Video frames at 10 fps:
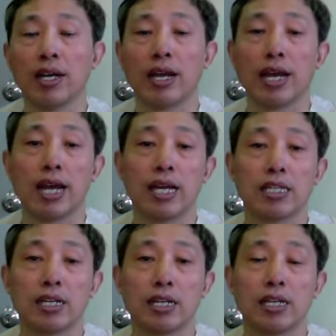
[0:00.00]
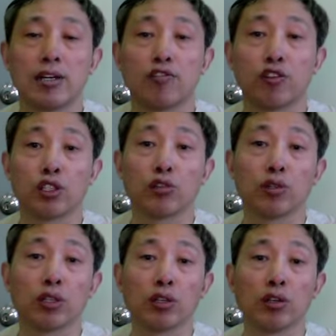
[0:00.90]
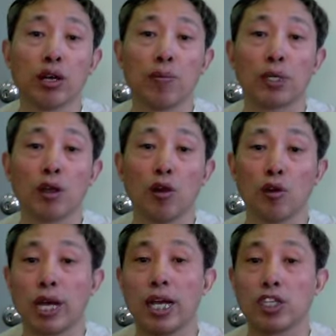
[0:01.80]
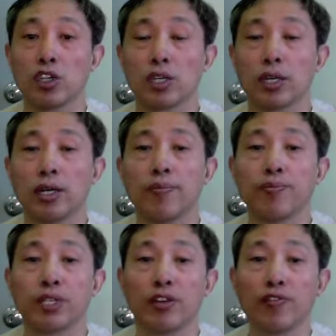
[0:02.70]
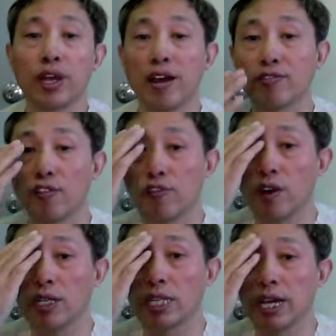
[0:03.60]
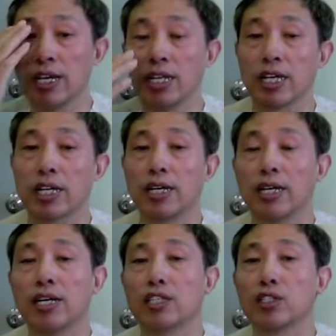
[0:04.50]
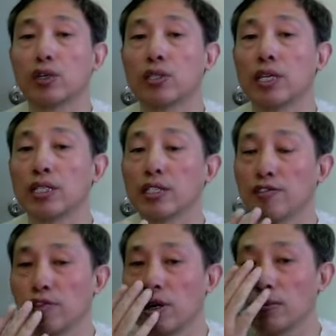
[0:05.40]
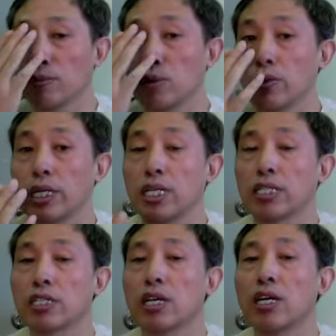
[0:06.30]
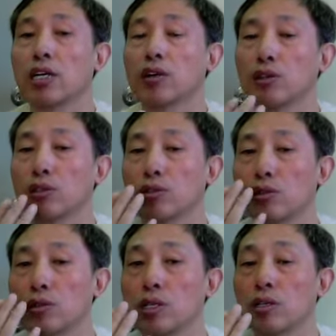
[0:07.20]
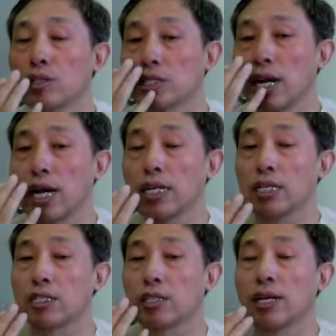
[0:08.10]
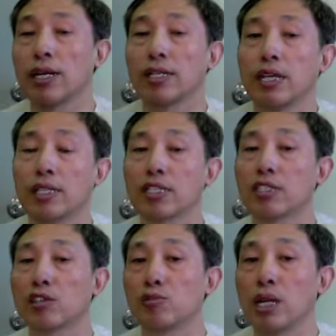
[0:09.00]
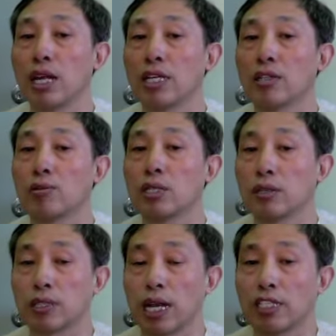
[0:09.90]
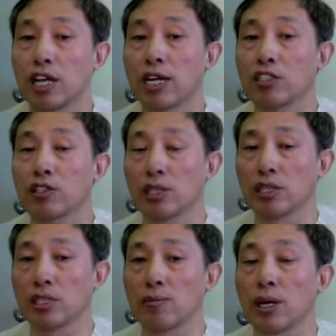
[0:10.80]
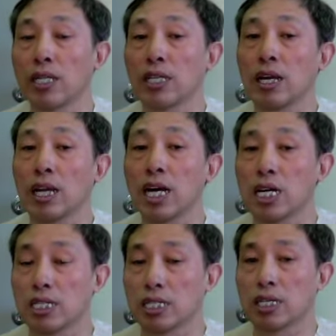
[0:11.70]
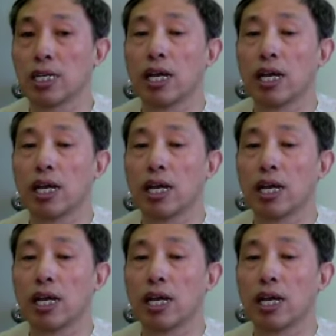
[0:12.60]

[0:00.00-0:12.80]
And first, we're going to talk about the location. If you have a found headache, so these found meridians go through your sinus. That's related with your digestion system and the lungs.